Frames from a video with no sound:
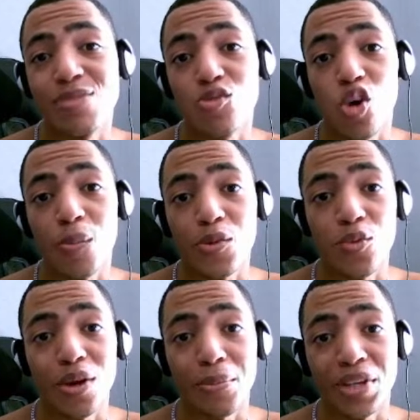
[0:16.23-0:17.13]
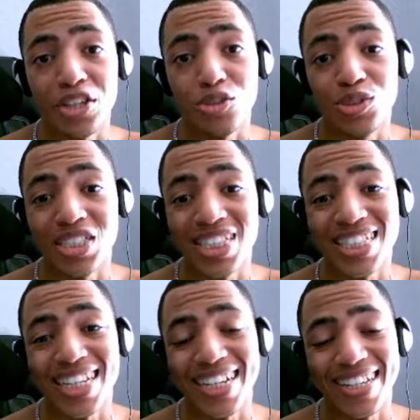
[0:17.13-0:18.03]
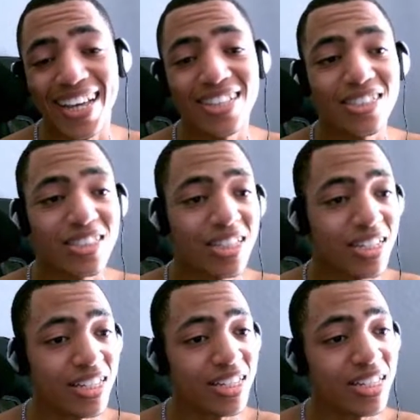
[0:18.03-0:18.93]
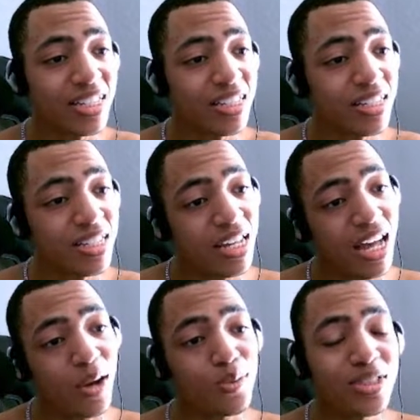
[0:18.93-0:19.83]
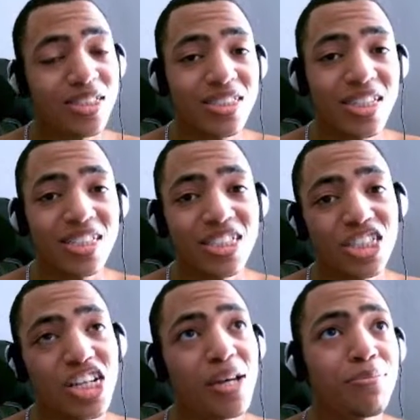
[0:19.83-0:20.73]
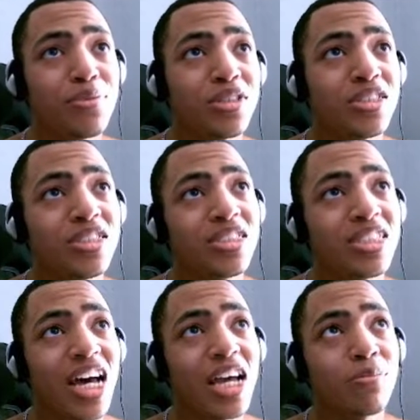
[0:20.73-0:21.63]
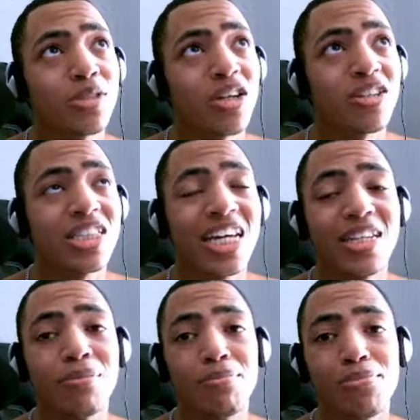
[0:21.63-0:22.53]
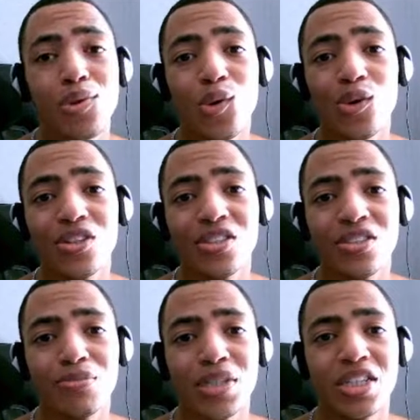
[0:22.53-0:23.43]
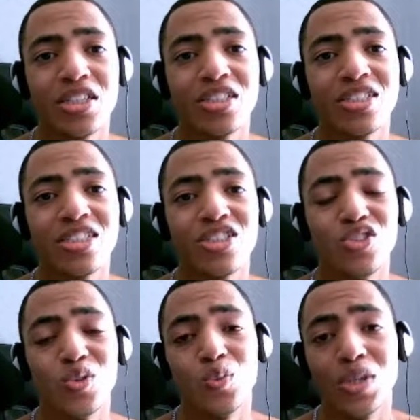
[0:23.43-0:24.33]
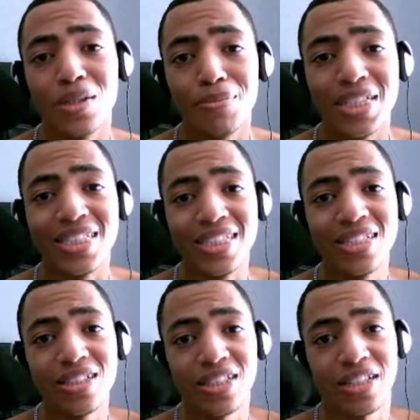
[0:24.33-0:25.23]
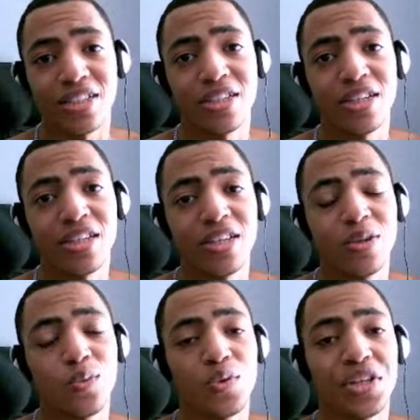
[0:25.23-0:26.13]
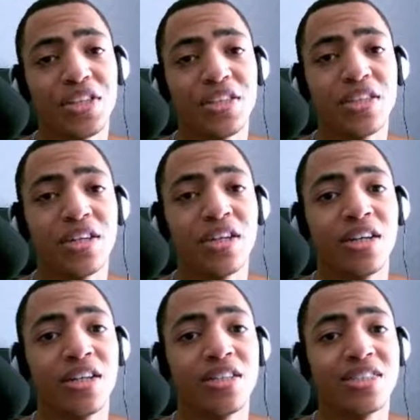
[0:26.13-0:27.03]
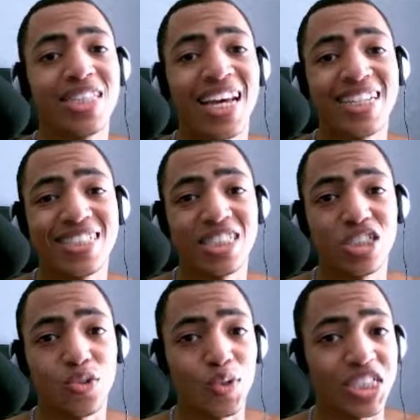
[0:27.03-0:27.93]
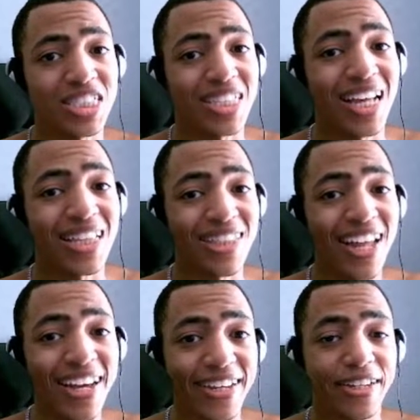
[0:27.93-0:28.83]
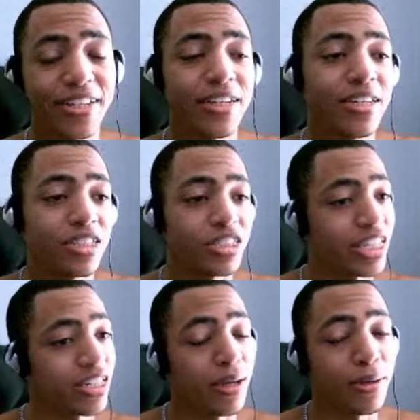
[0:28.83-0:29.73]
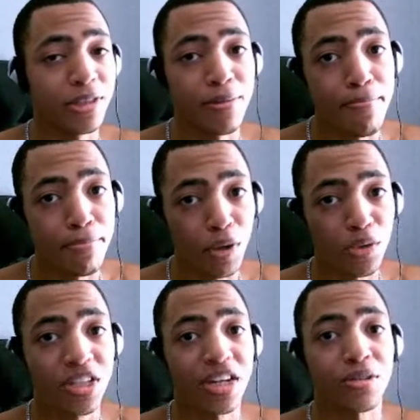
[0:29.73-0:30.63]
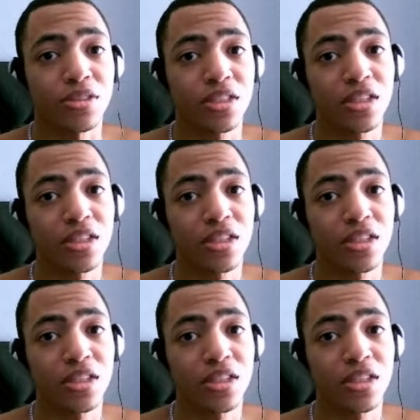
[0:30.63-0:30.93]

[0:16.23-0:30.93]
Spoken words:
comp you want to be using this against, I wouldn't say the champion types are that important because you will be dealing with tanks and squishies alike, taking them both out.